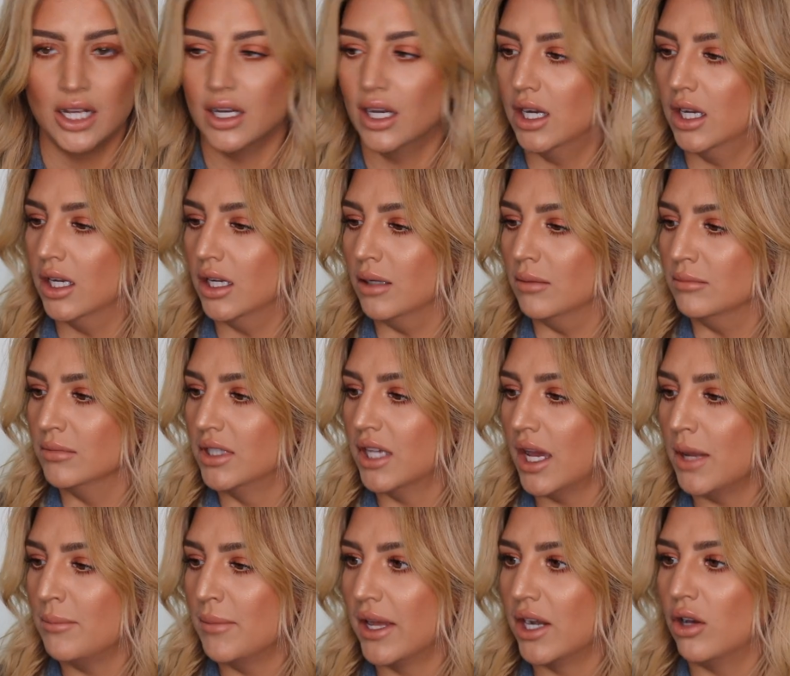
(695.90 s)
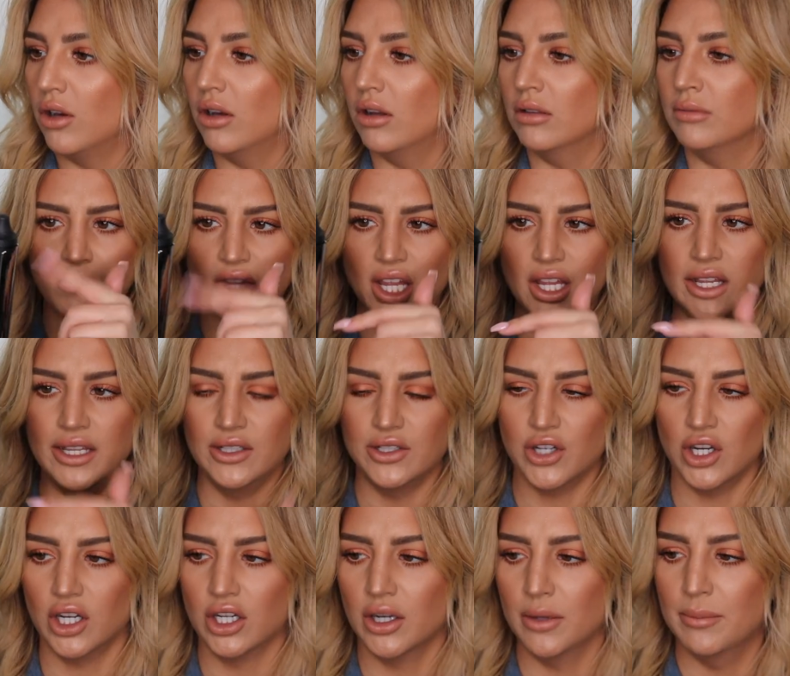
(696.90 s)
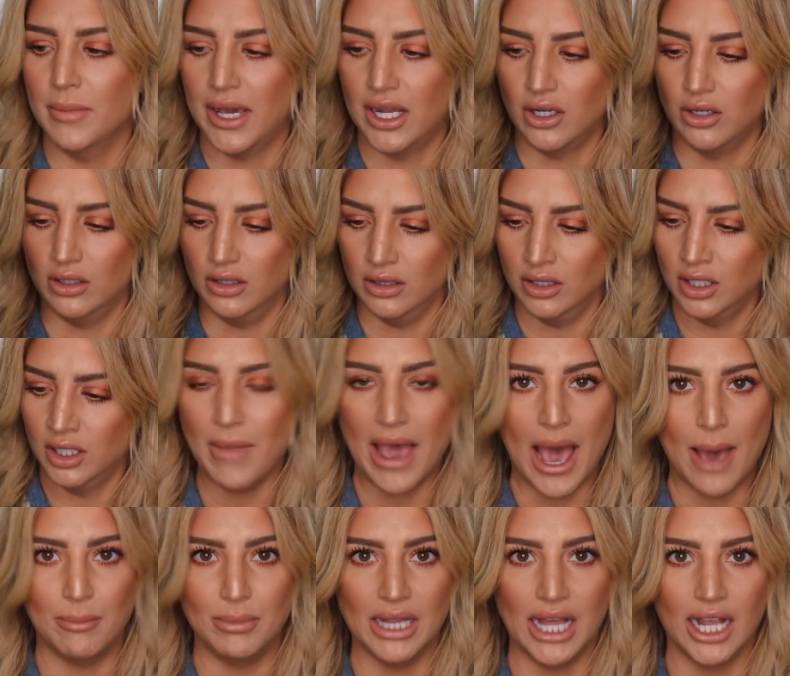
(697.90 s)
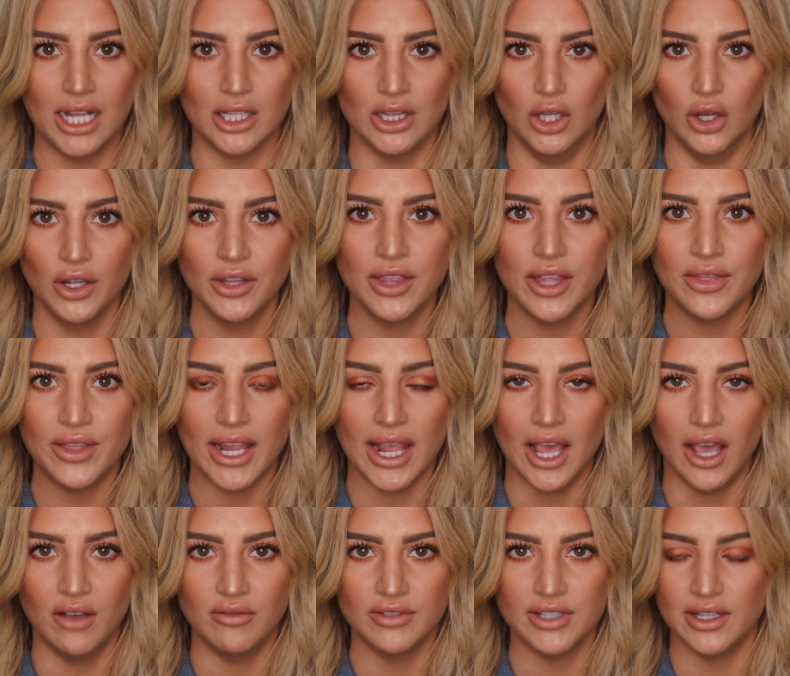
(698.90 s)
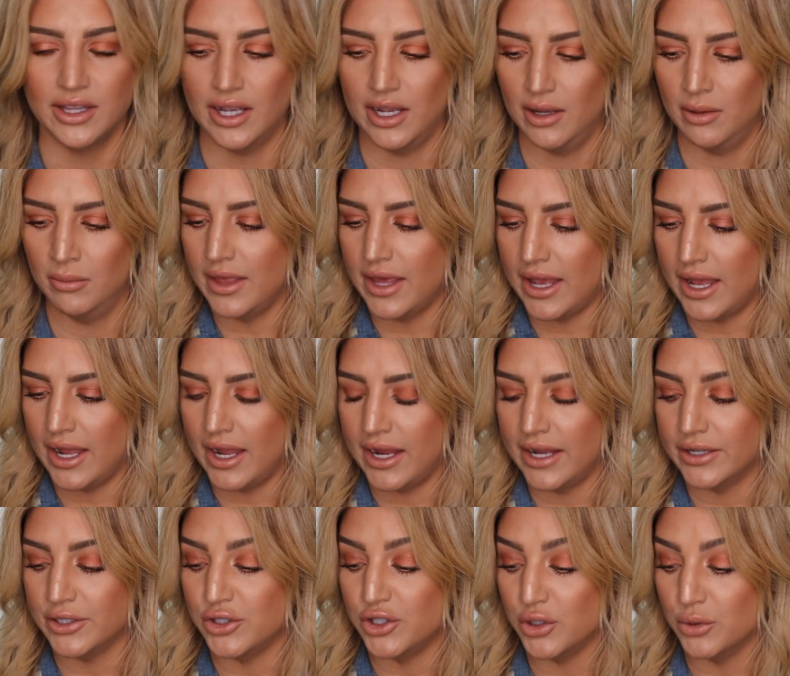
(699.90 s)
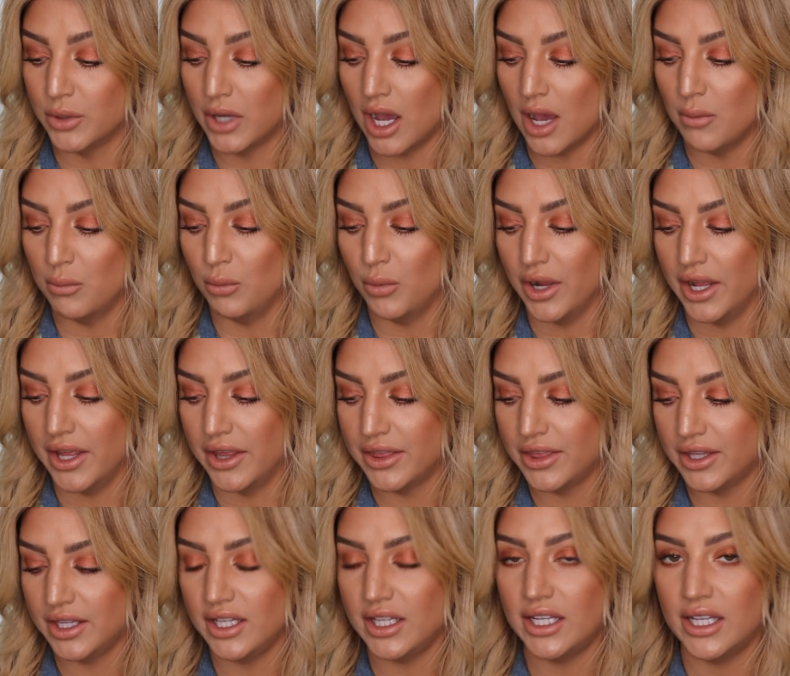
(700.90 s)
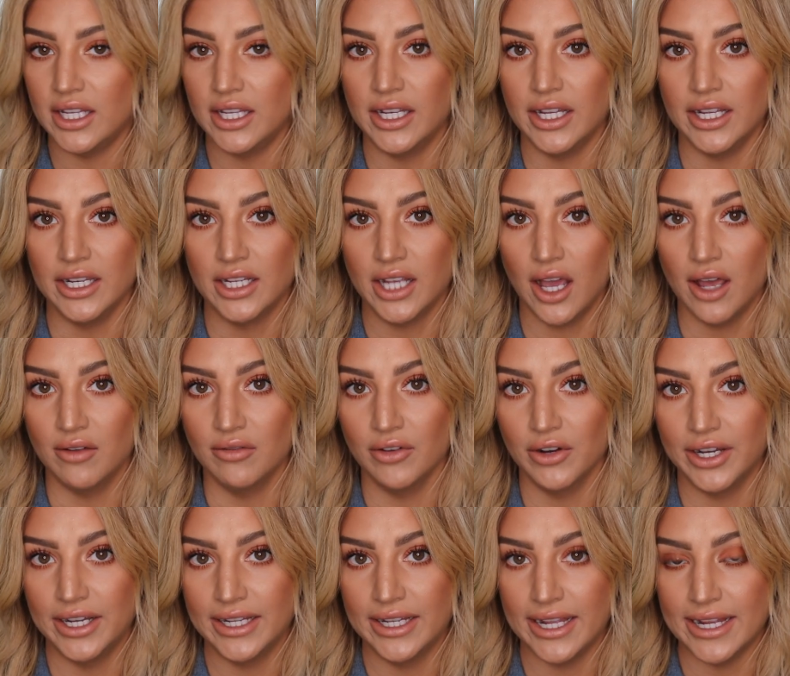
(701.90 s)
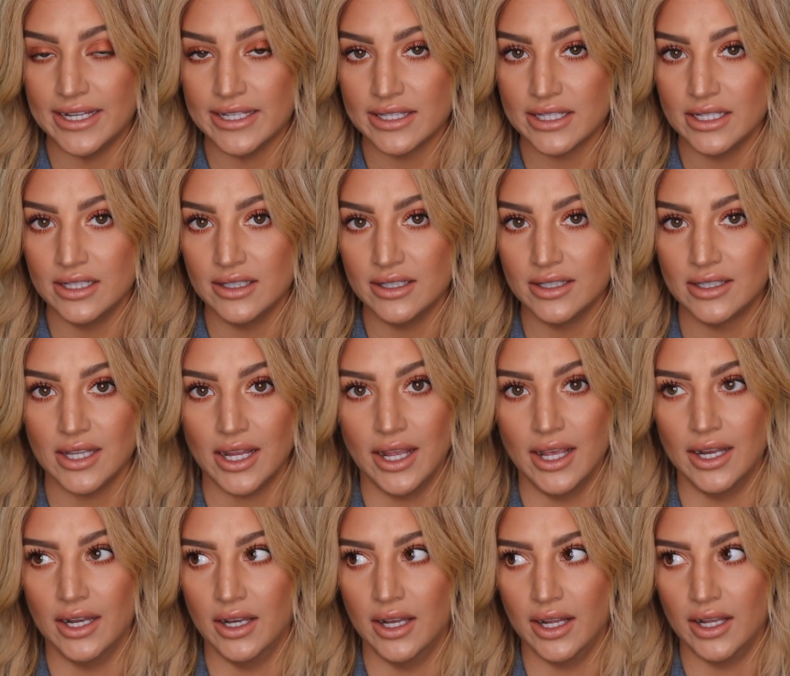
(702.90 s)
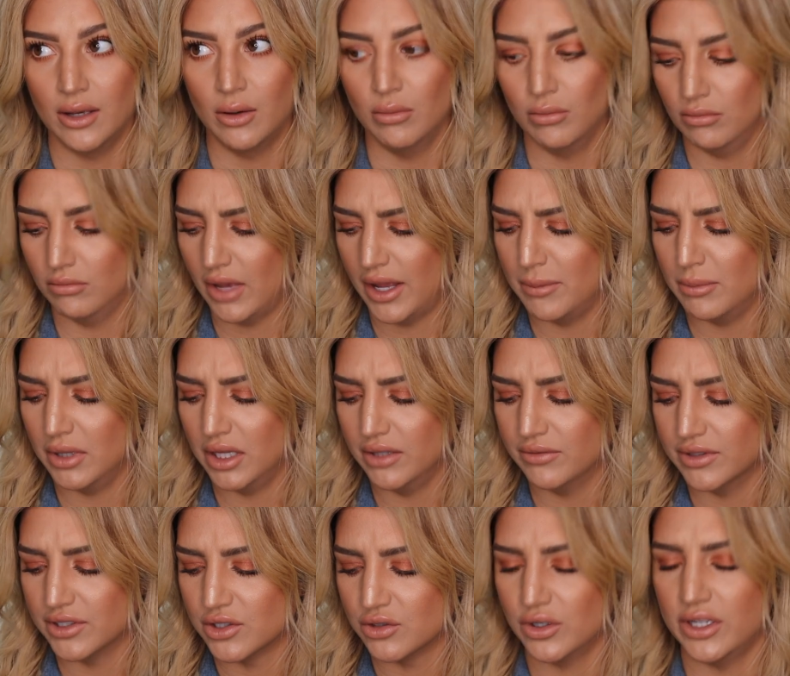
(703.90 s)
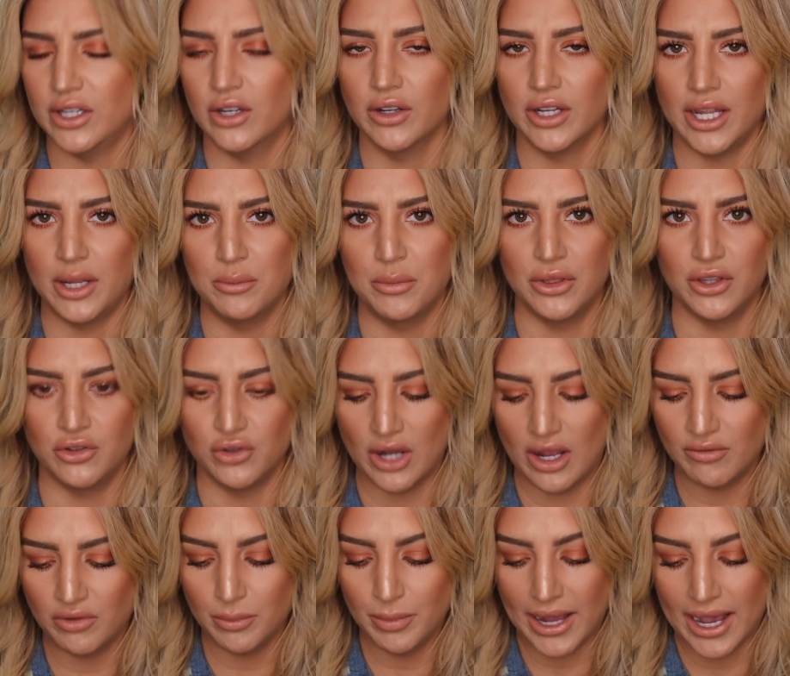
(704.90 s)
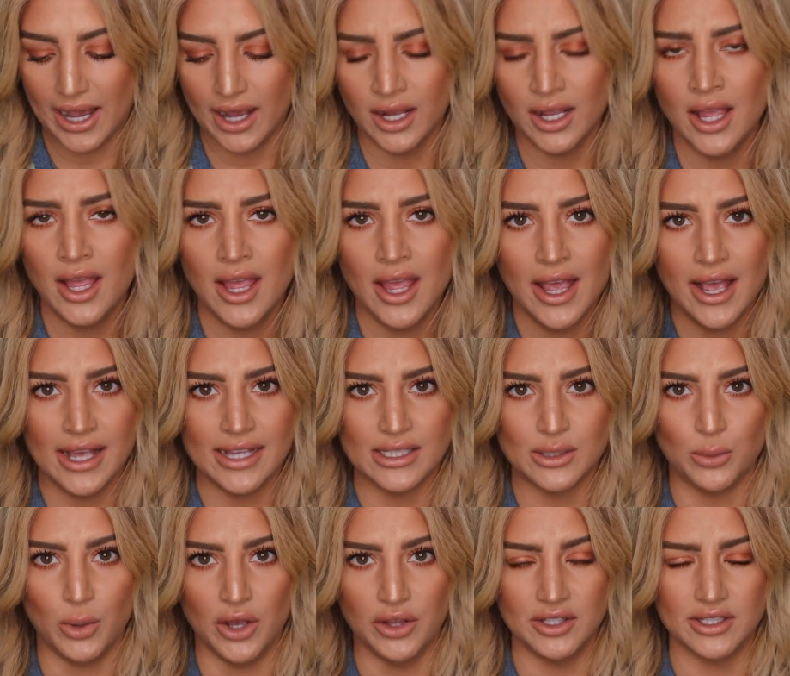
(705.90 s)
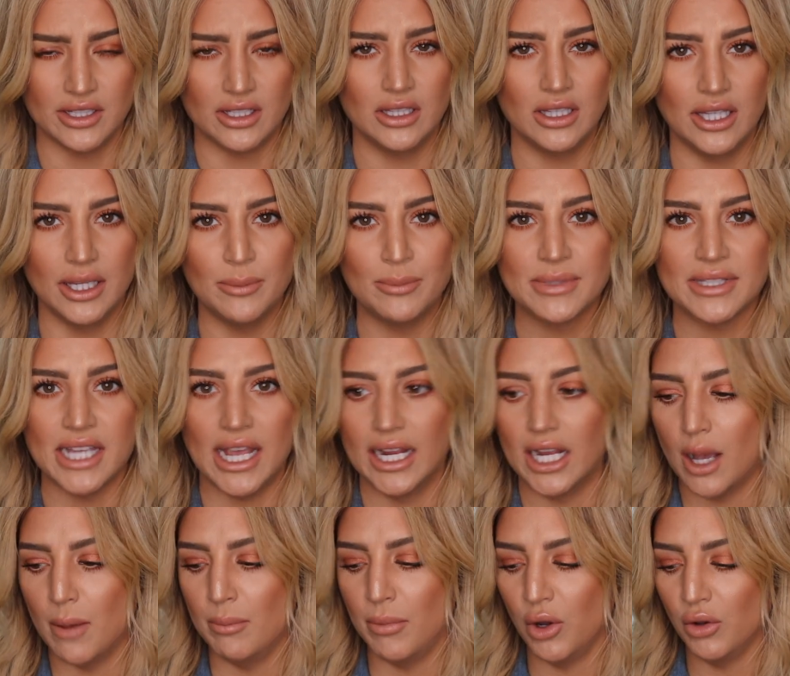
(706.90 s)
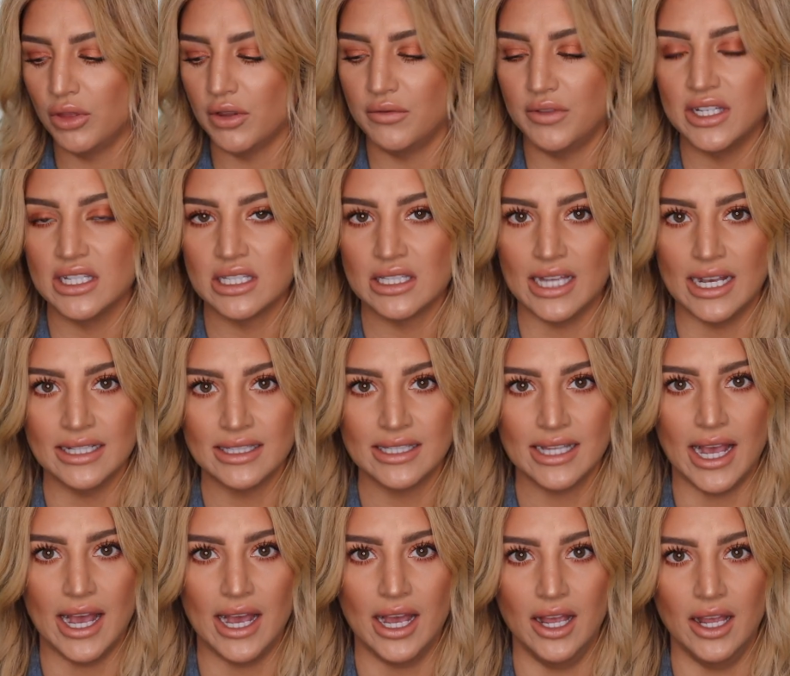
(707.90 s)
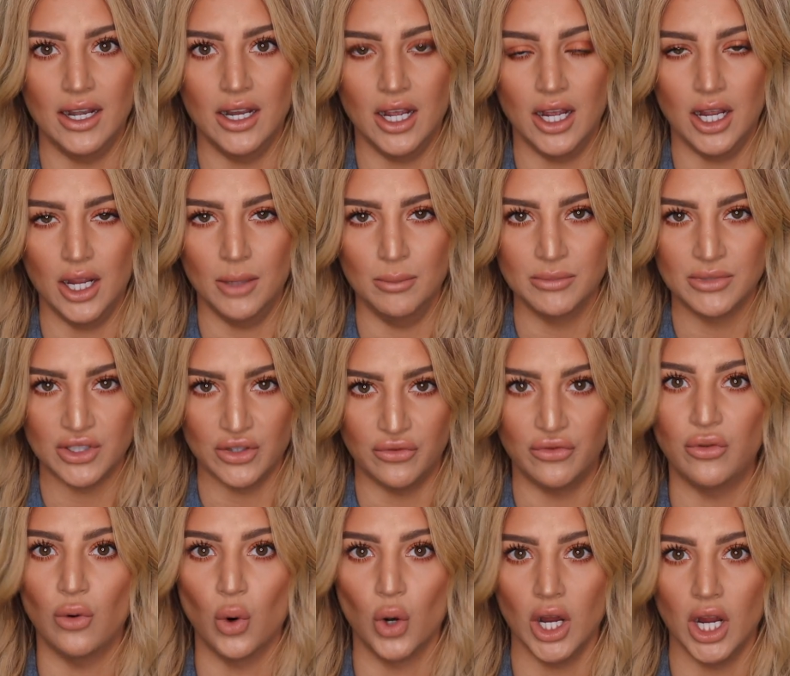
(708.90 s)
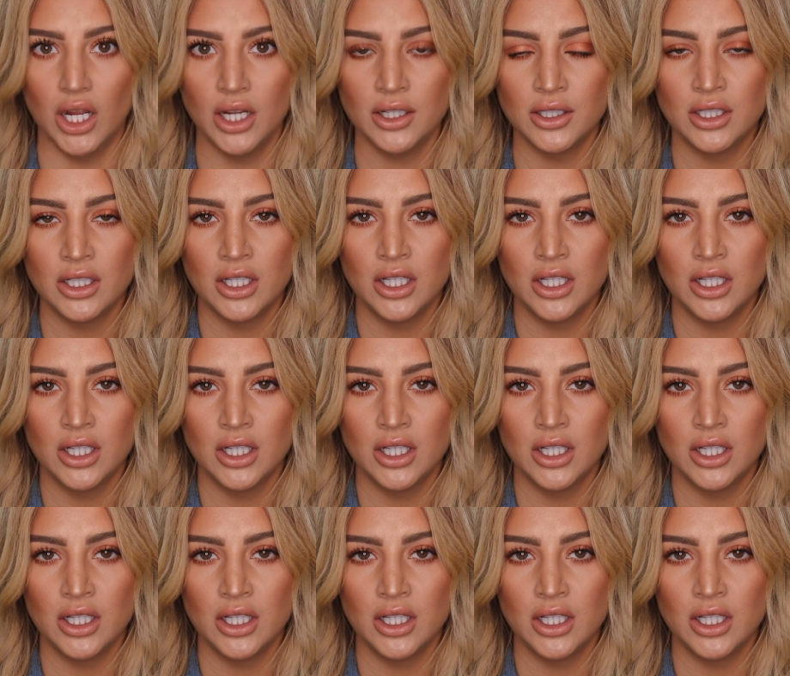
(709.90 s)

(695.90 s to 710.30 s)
gunmetal and darker metal matte black look that they have to them. They do come with heated covering cases, and I believe the straightener came with a travel pack as well as the clips. I got both of these sets at Sephora.